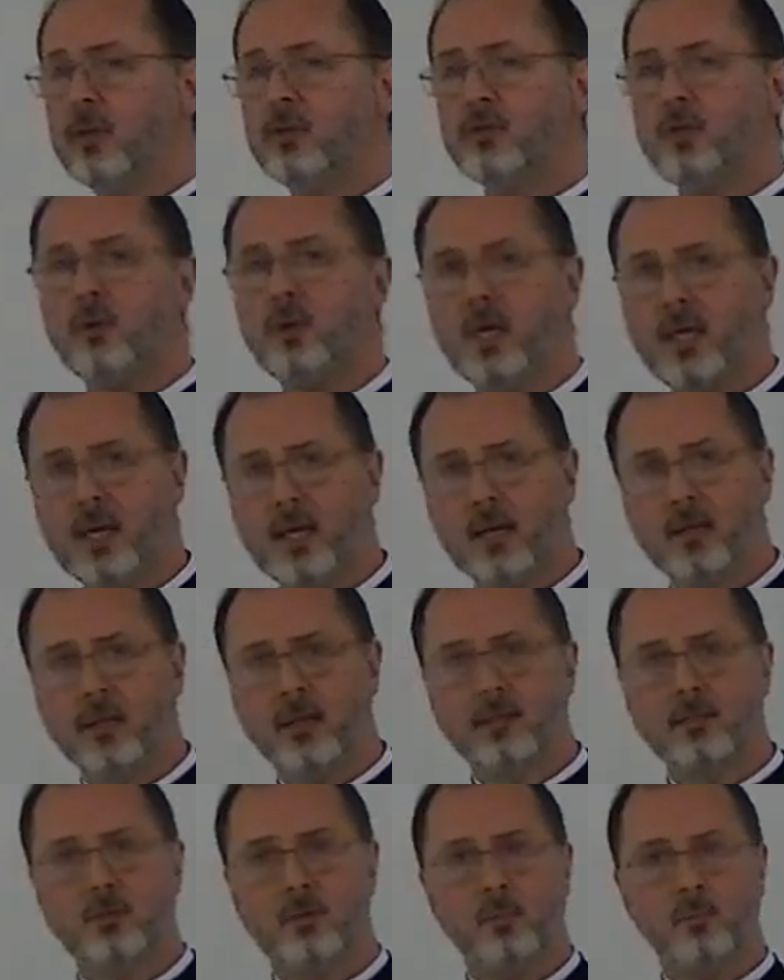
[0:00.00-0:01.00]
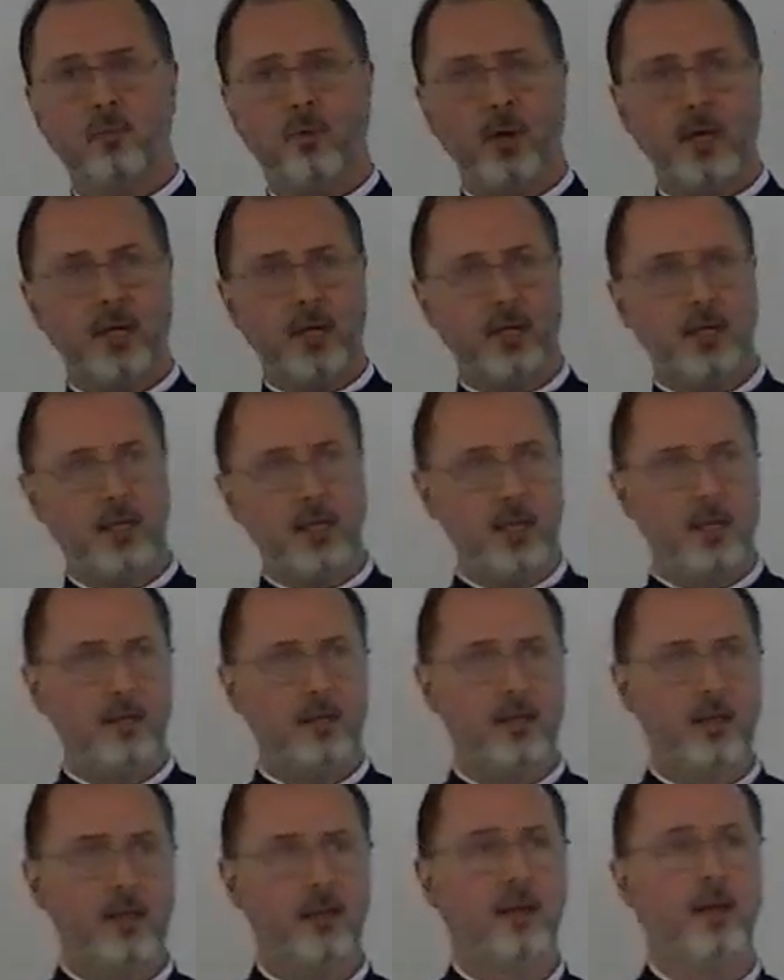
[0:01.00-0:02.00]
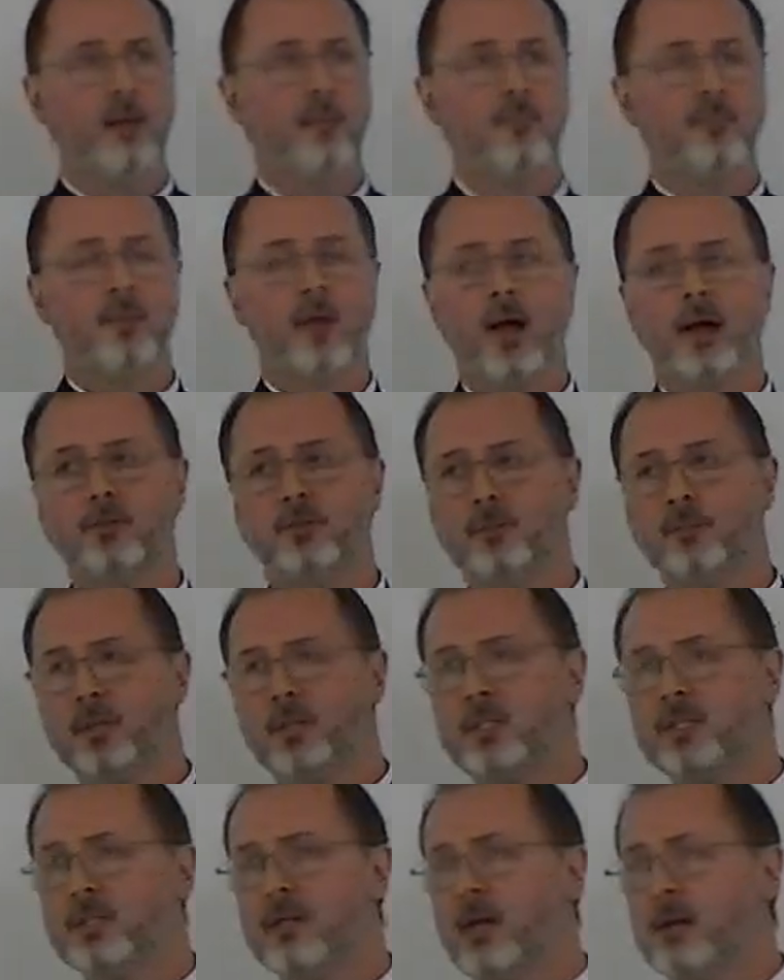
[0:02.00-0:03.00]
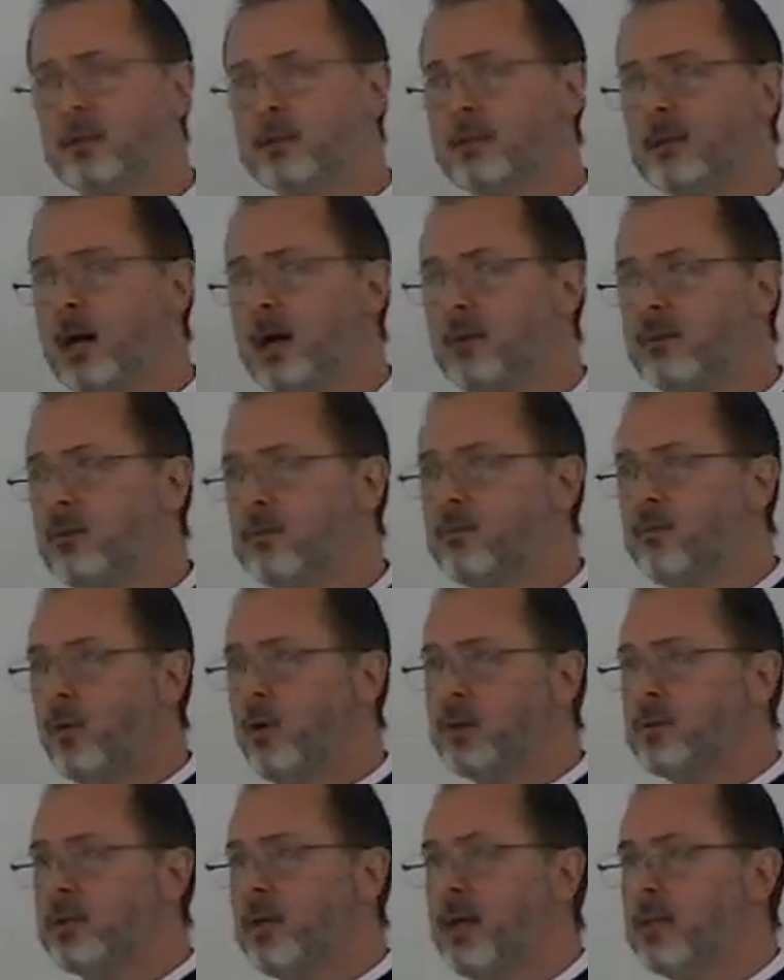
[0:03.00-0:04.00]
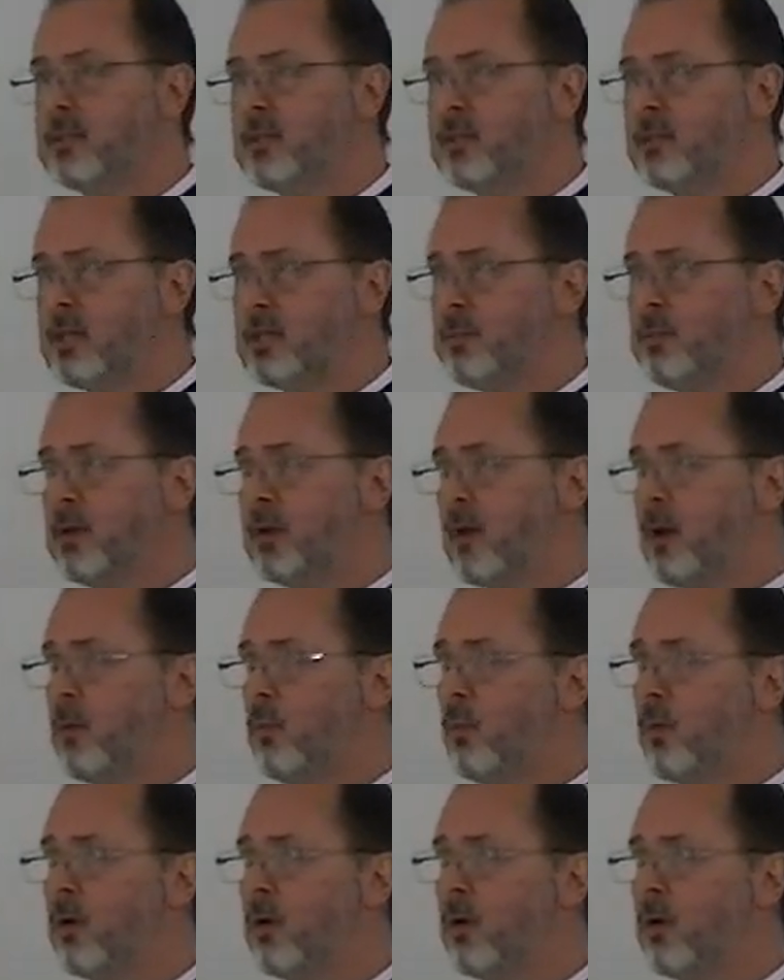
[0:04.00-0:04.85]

to heal it, to bring it healing, not to be sucked down the vortex and just become